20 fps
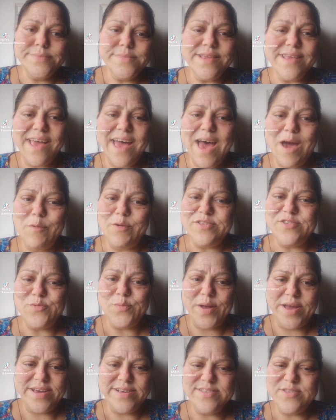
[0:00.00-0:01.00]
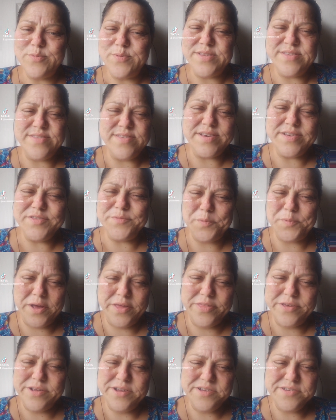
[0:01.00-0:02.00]
I was raised with six
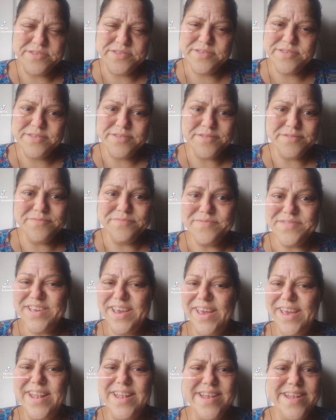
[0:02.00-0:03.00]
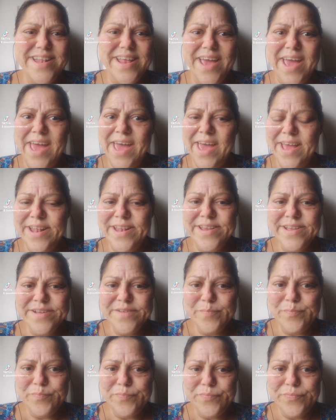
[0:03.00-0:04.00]
brothers and a dad.
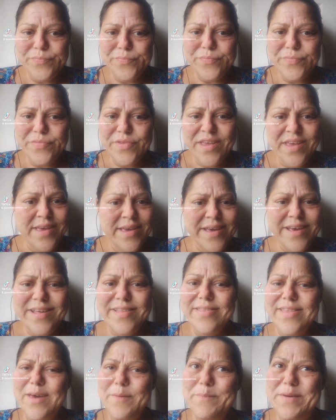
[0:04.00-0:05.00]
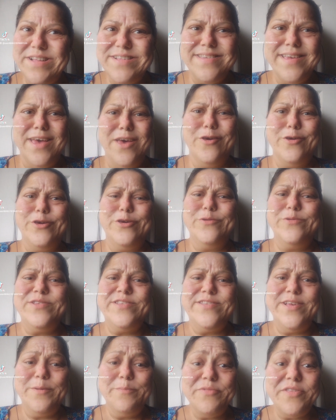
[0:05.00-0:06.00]
And let me tell you
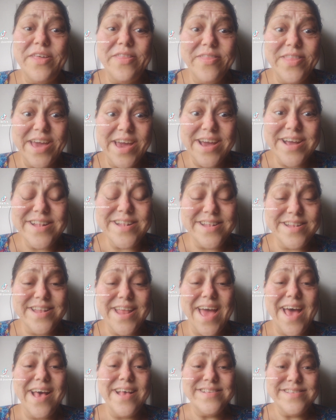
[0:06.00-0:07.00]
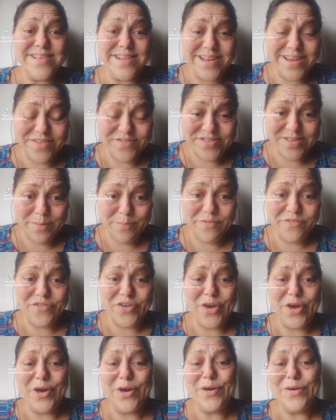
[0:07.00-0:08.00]
something, the audacity of some of
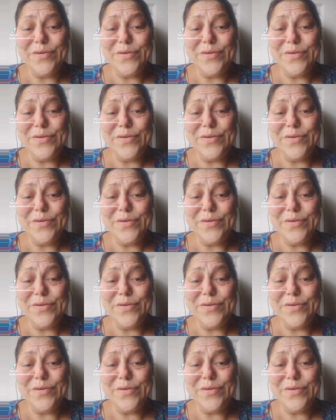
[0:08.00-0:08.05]
y'all.